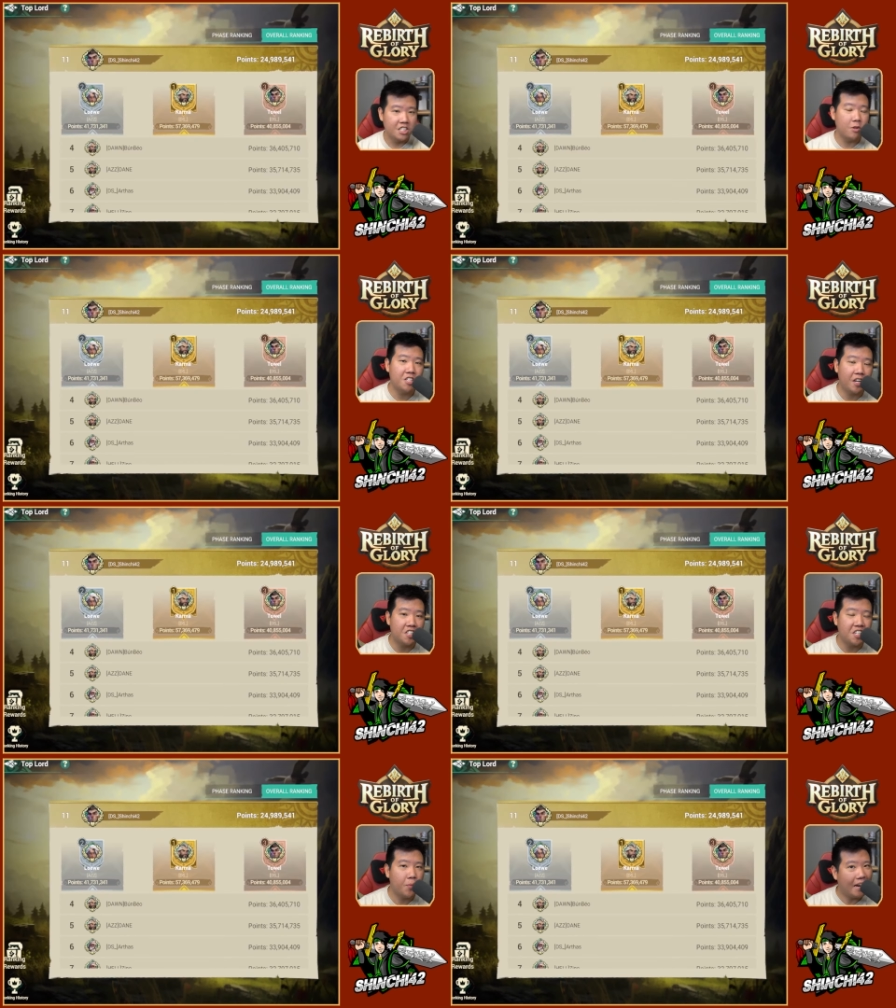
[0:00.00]
So as you
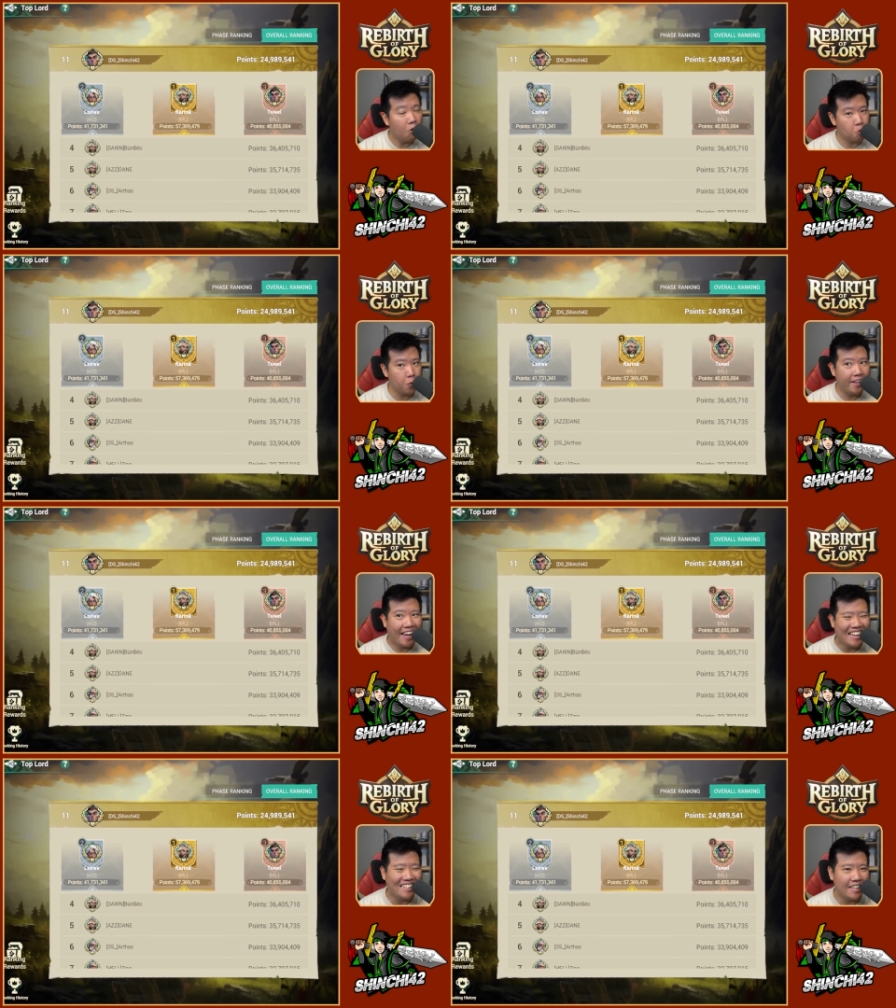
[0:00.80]
can see, without doing
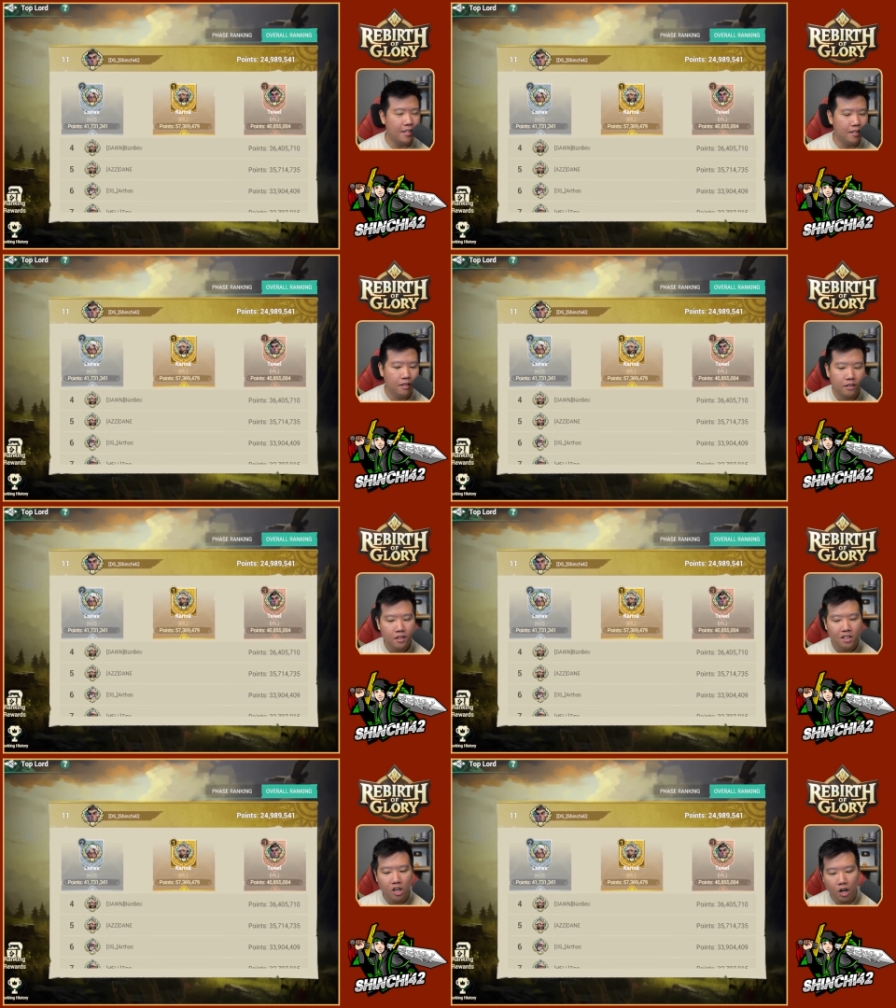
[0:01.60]
anything
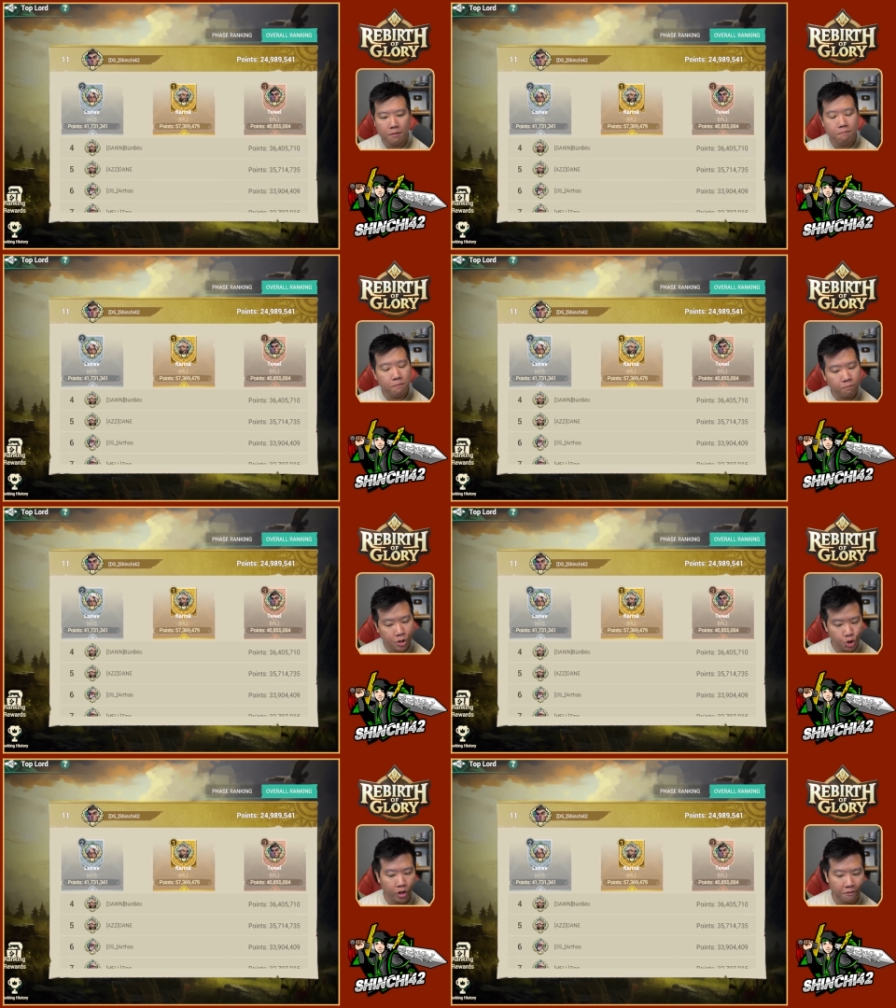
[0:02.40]
on
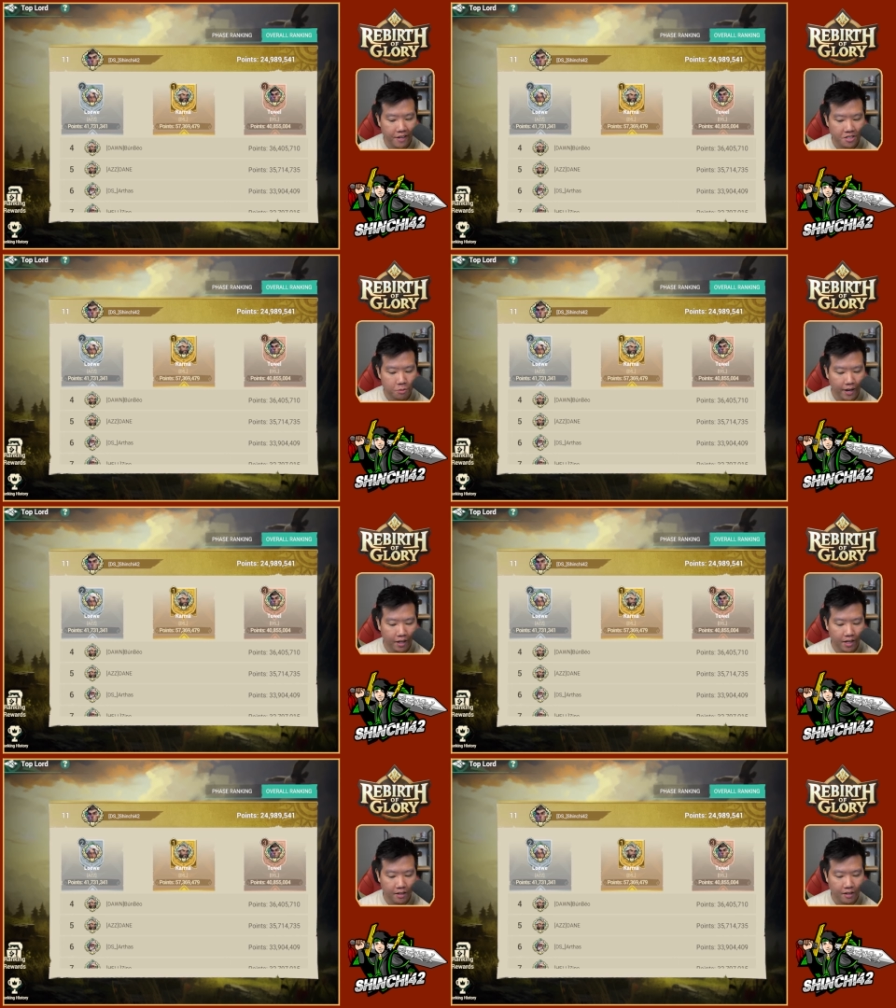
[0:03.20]
majority of phase
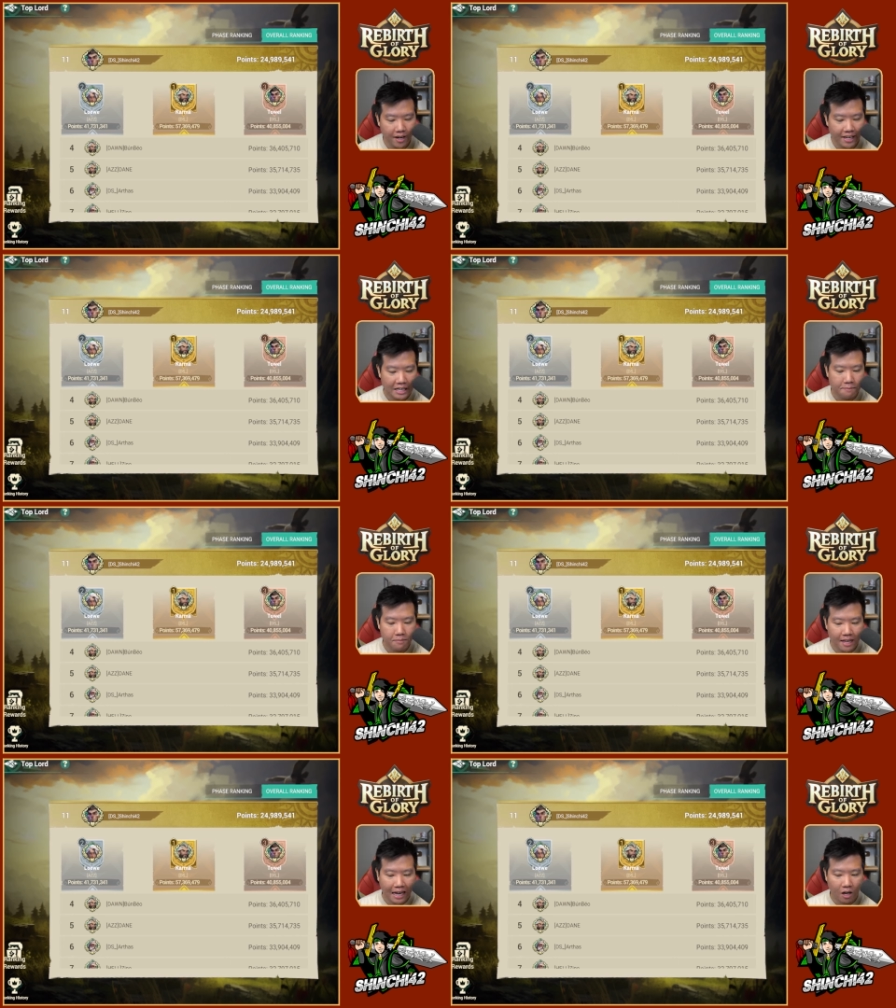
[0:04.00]
ranking, I
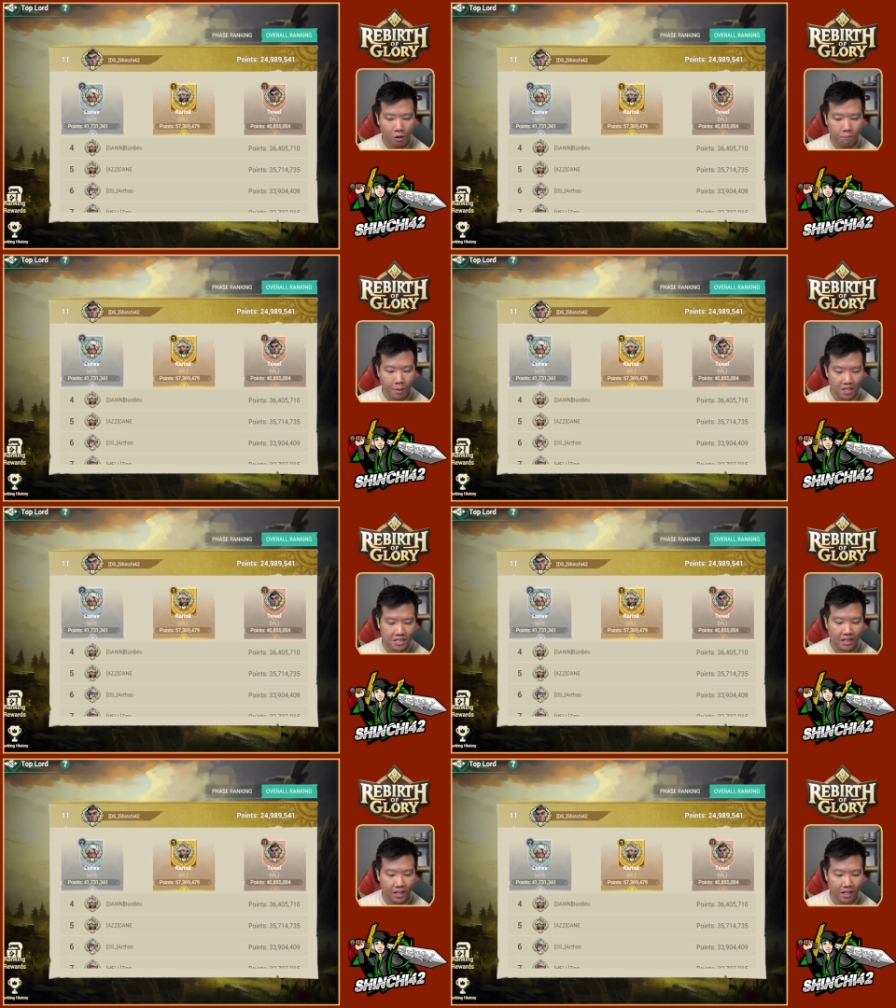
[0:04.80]
am now
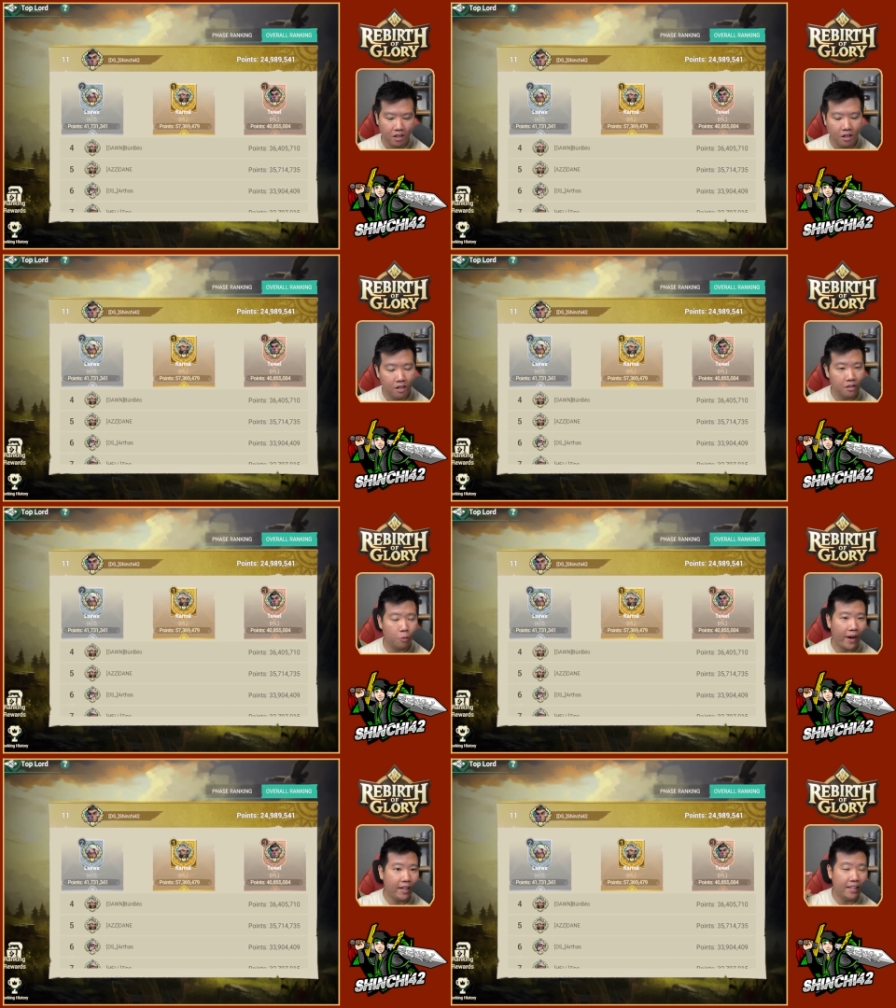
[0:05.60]
basically on
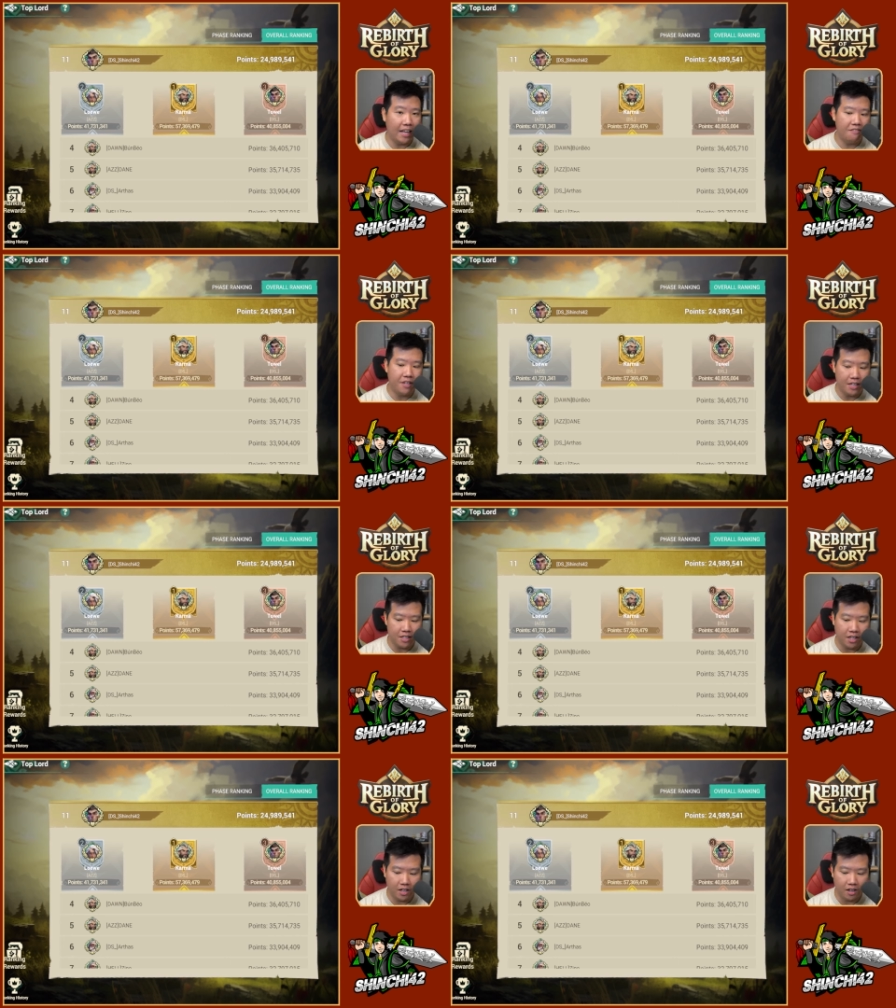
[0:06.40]
rank 11
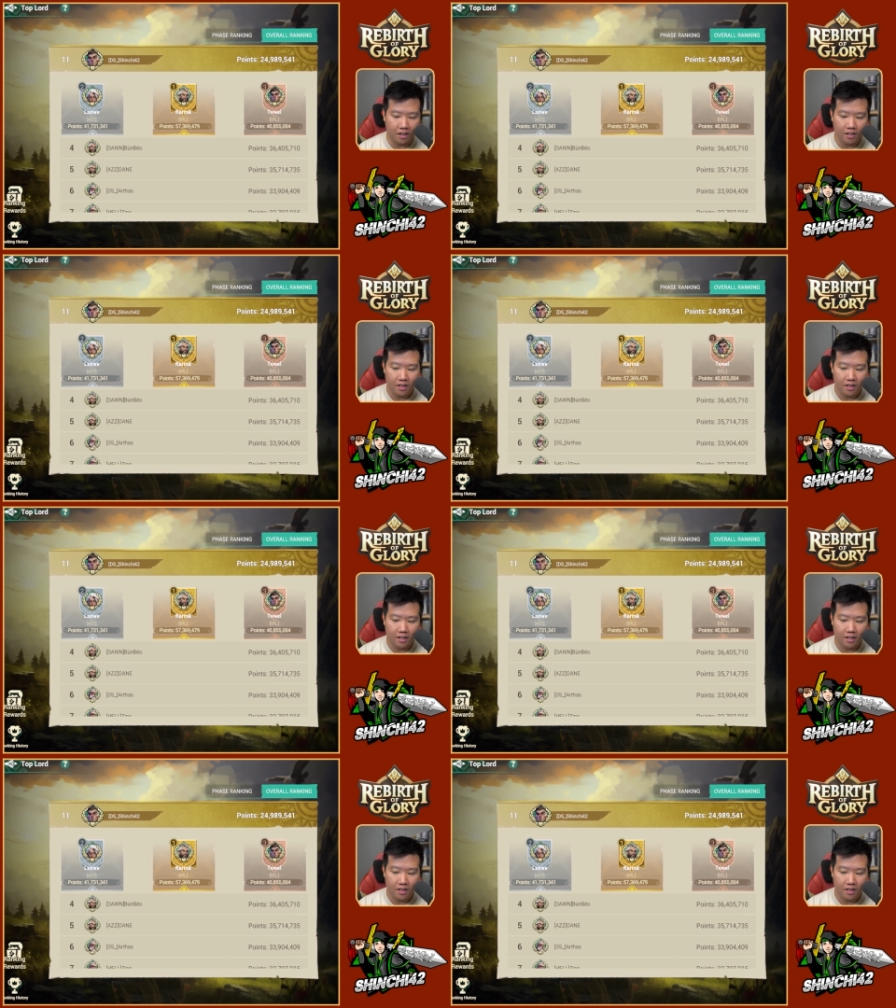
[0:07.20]
in here.